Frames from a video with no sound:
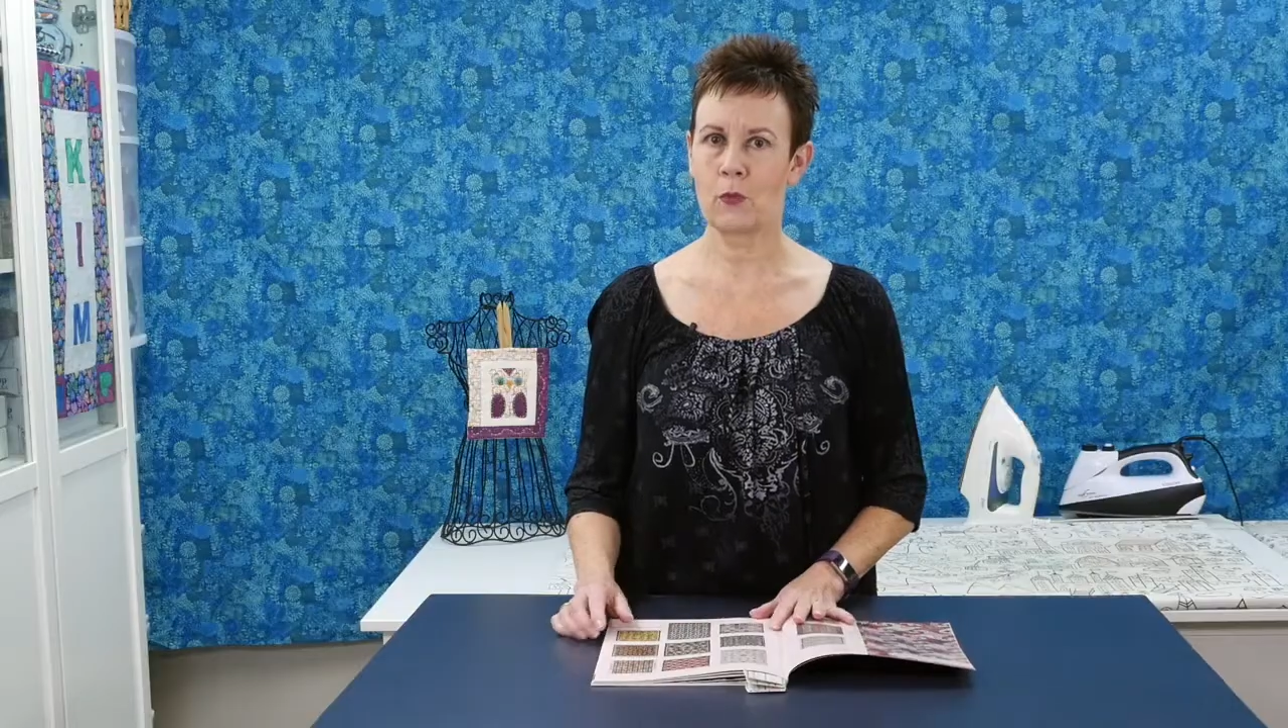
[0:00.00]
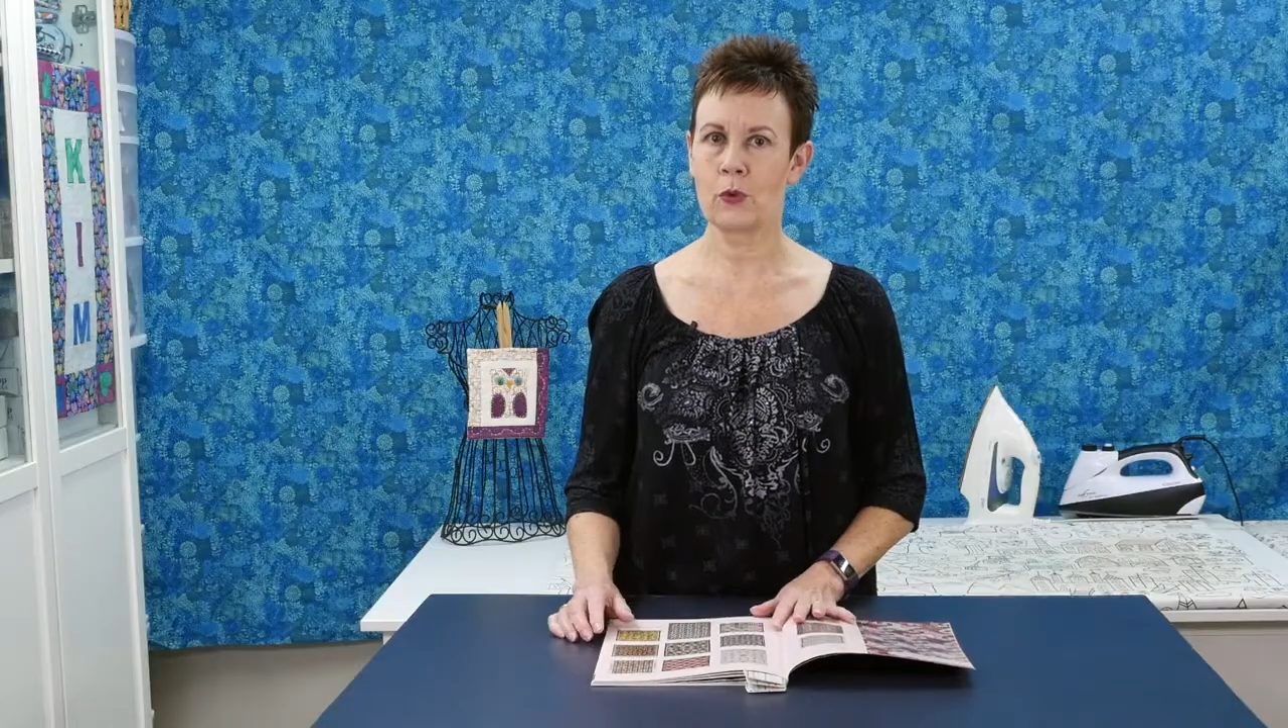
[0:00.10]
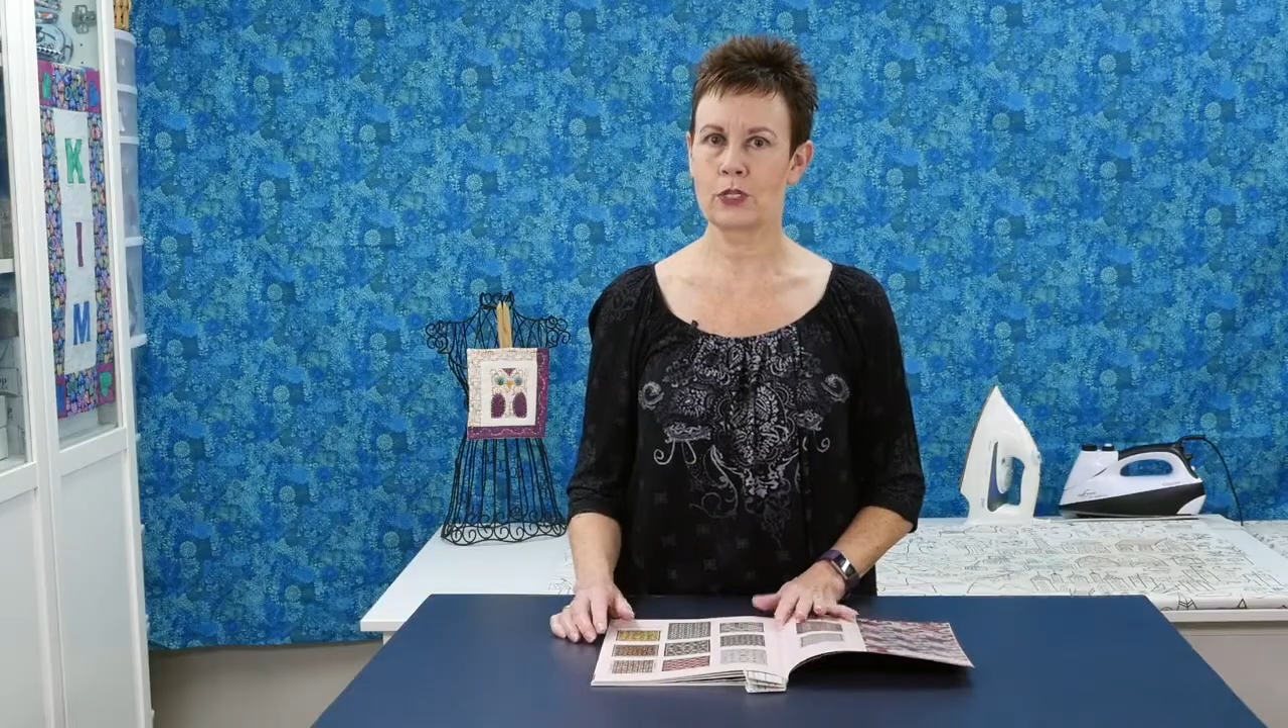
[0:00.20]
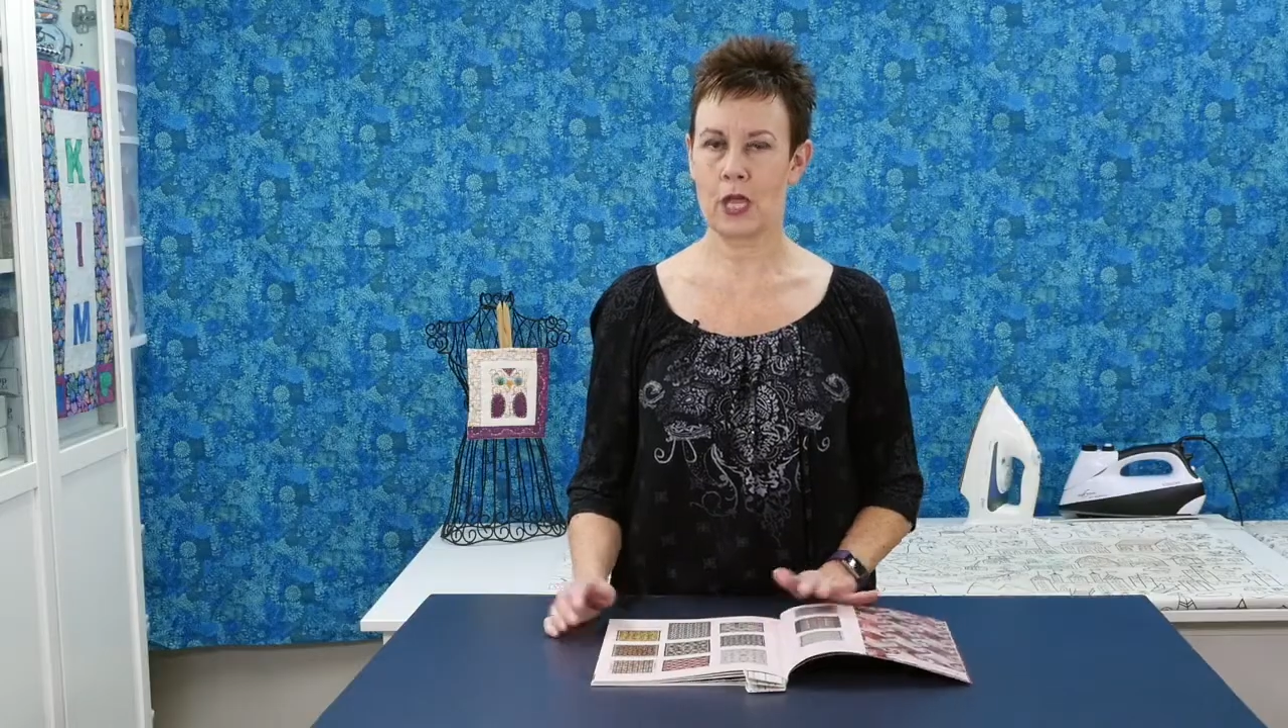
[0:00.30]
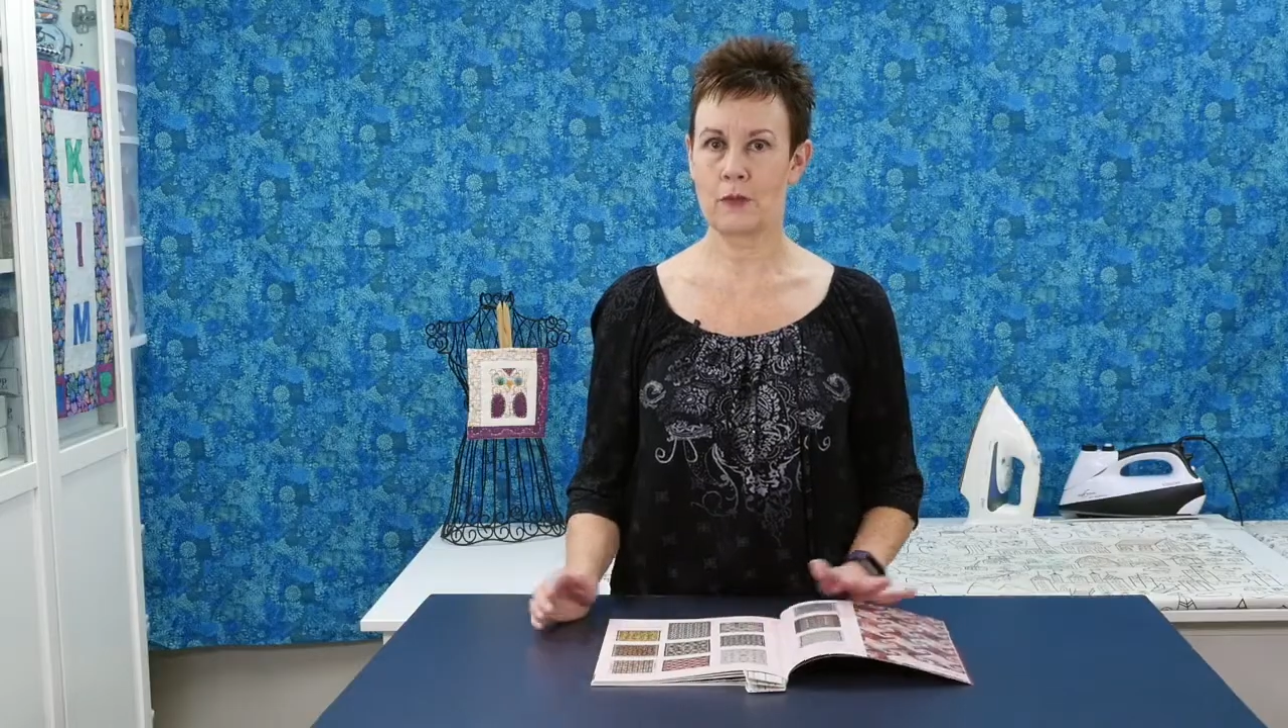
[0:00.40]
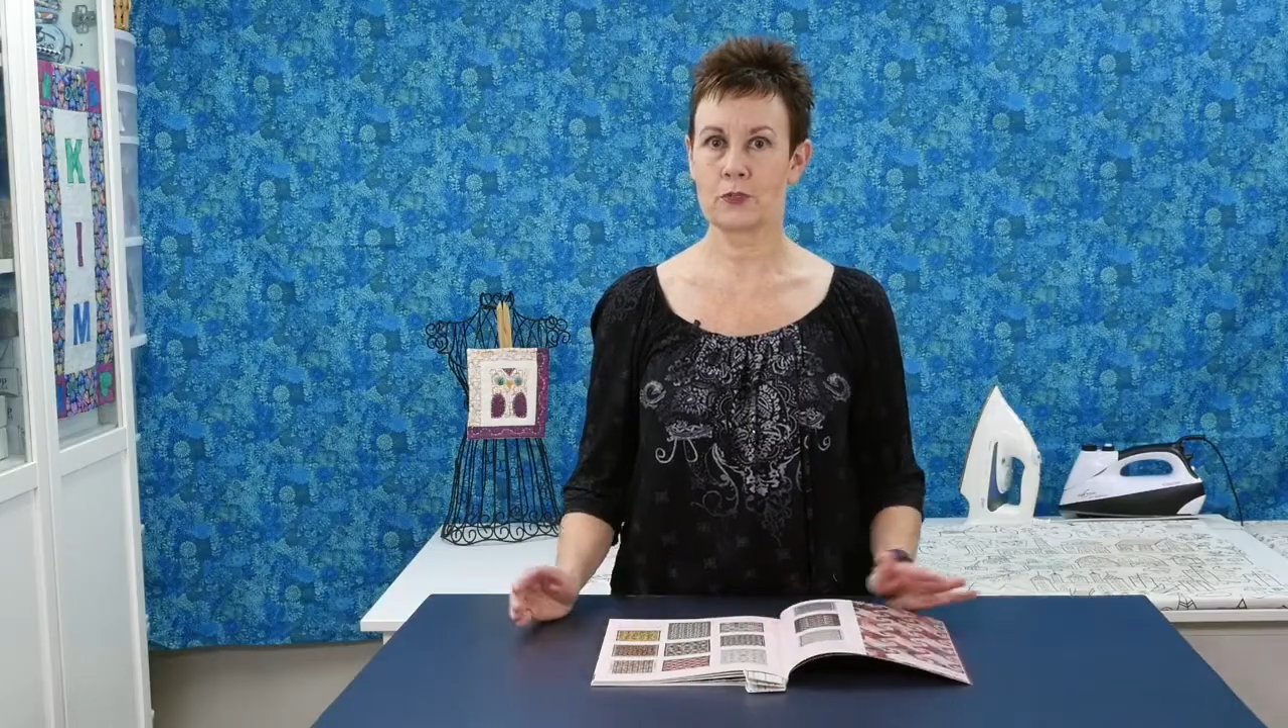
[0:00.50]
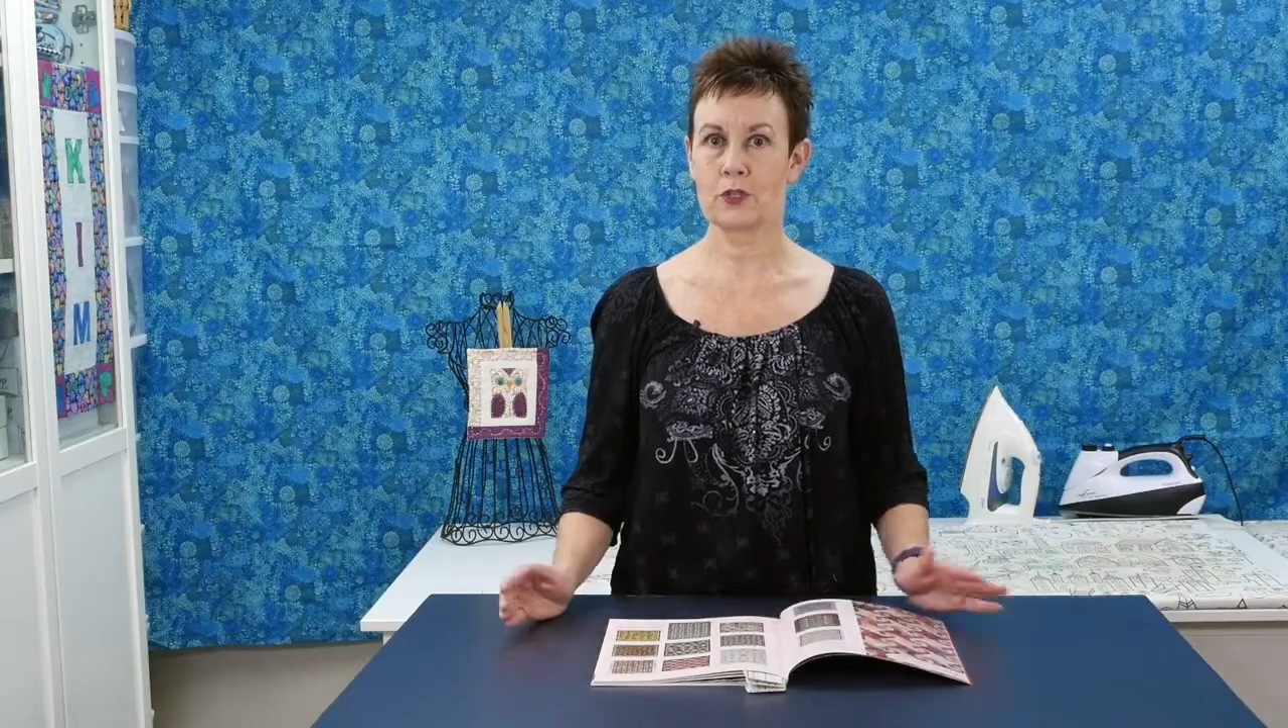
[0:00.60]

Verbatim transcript: which I'm